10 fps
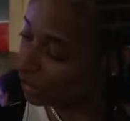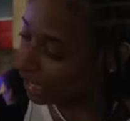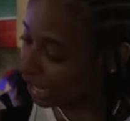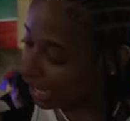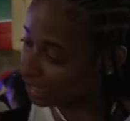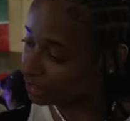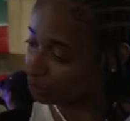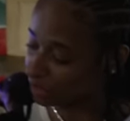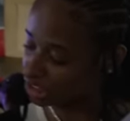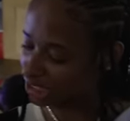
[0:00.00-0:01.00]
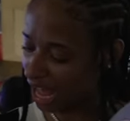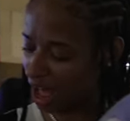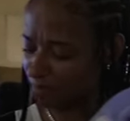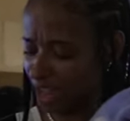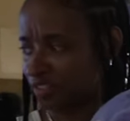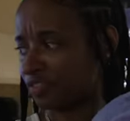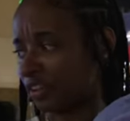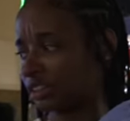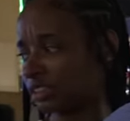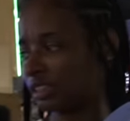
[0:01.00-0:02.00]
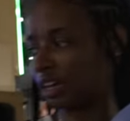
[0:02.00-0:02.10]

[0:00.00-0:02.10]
We got this picture. I'm not feeling the